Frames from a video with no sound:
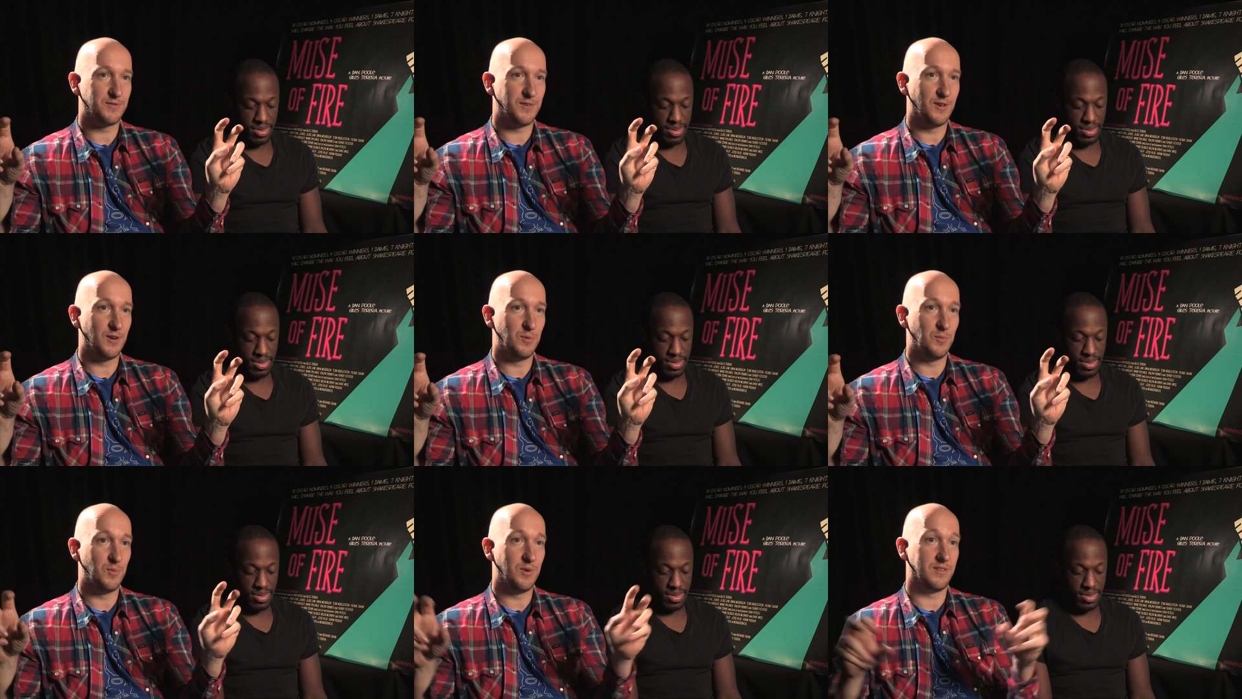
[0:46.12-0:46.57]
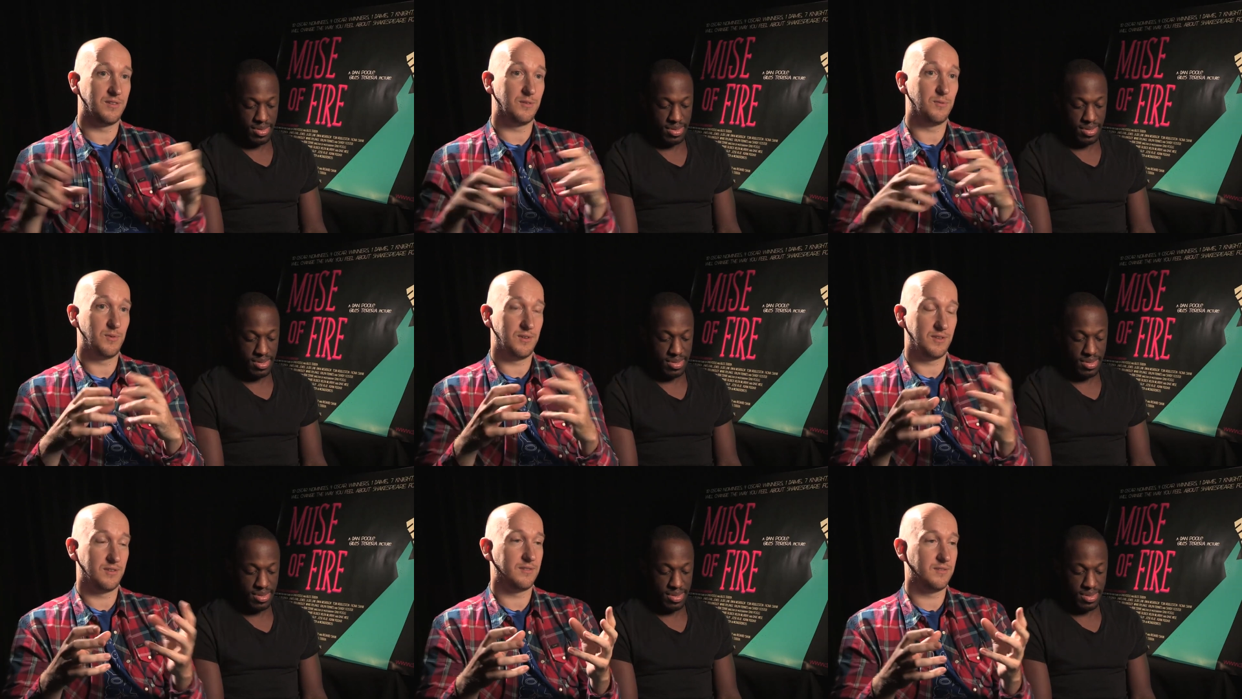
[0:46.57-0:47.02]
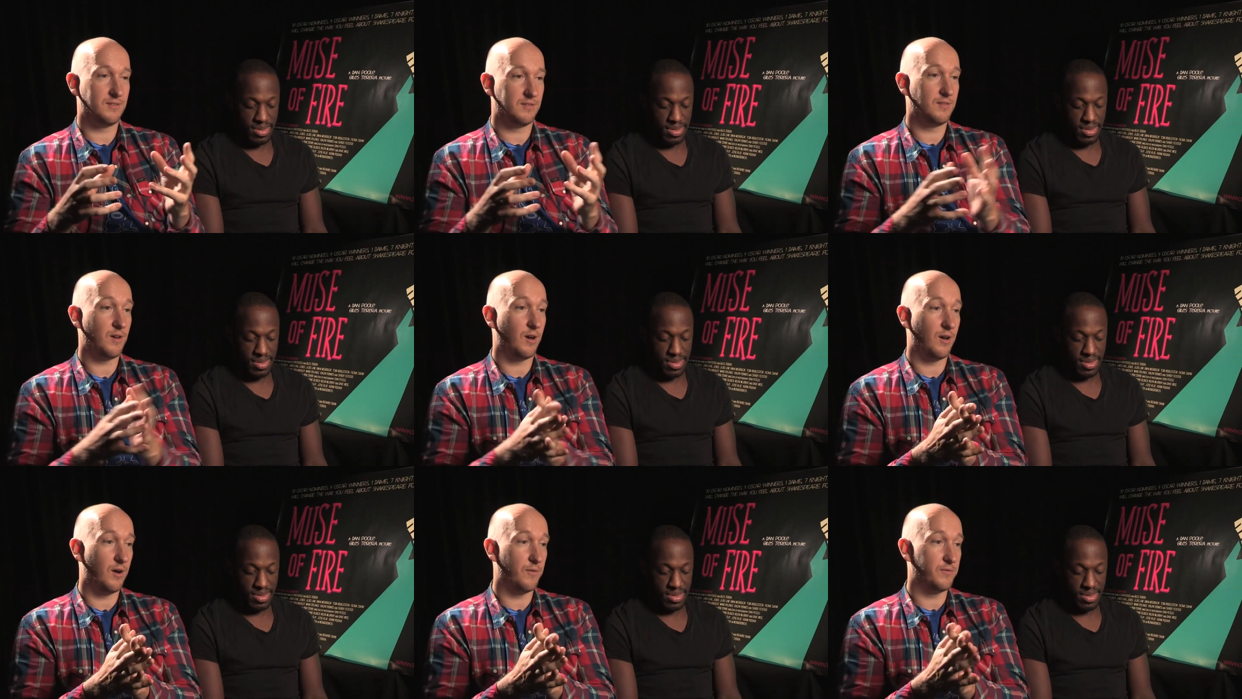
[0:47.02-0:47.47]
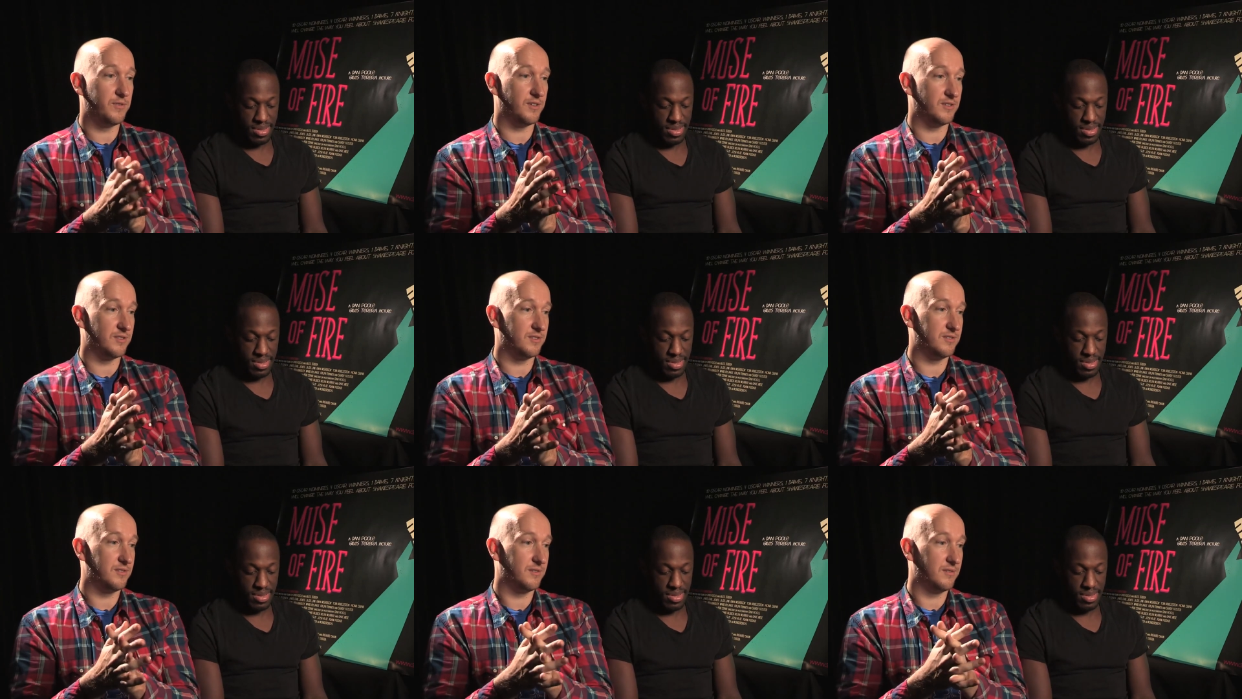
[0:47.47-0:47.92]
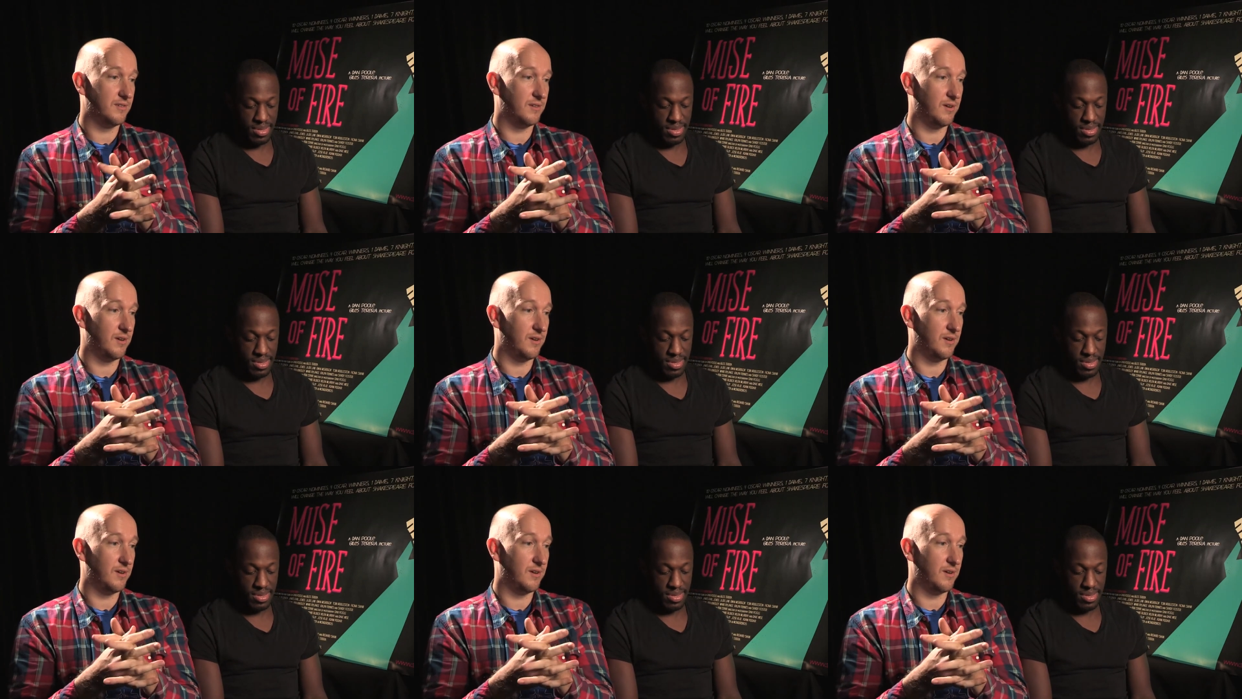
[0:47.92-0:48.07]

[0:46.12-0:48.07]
Speaker 1: film with obvious,